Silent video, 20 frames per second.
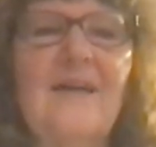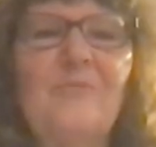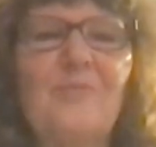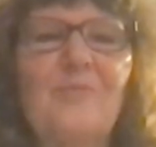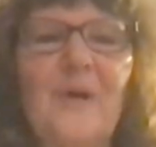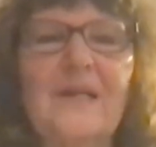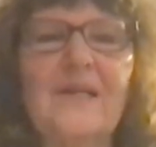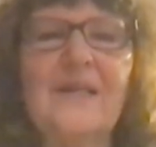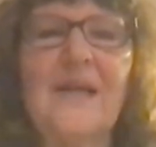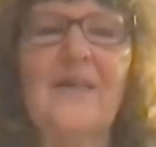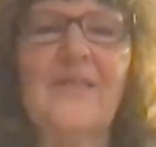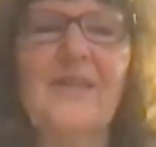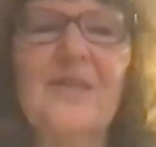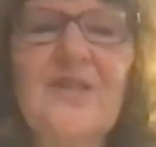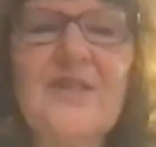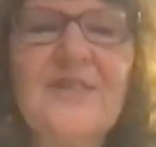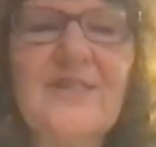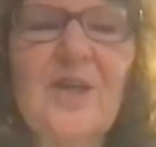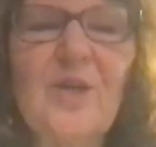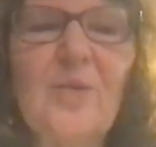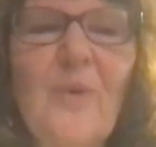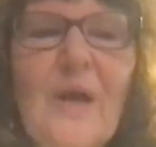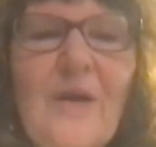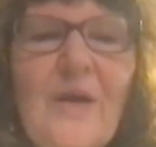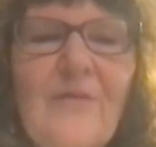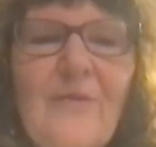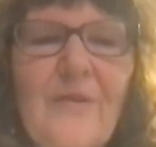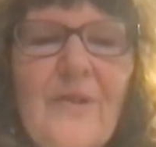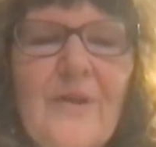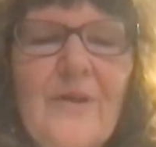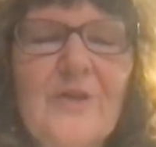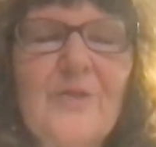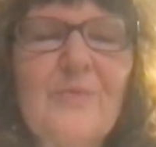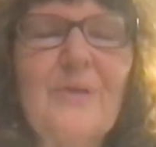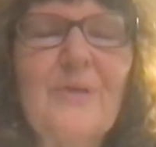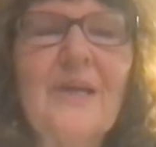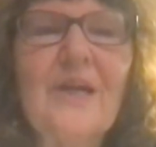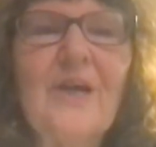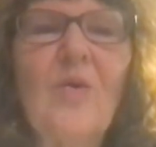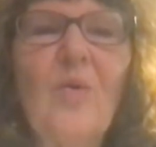But I think she's going to wait for there to
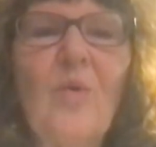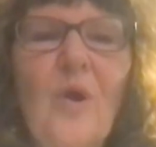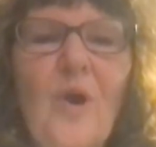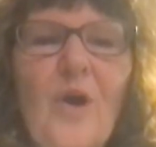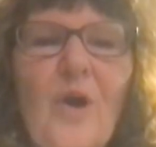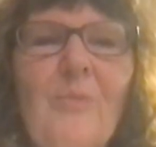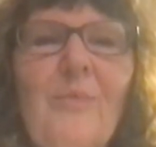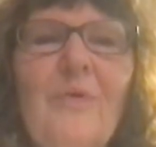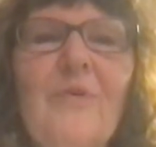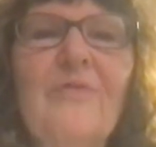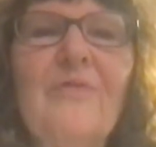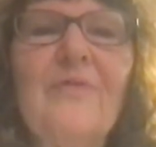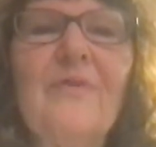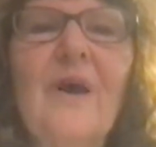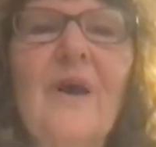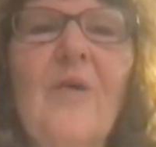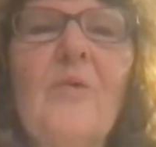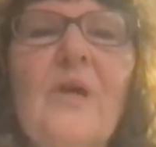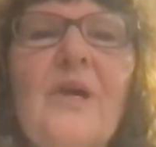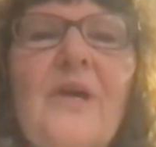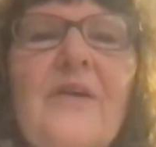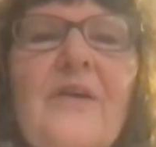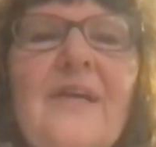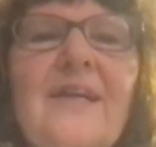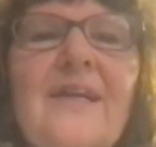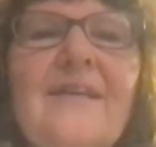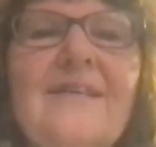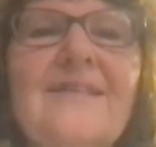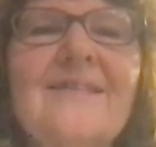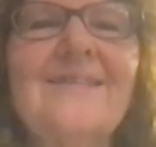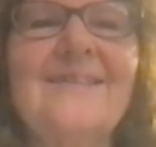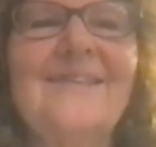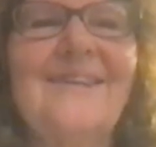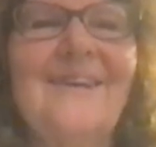be a quorum of, oh, here it is.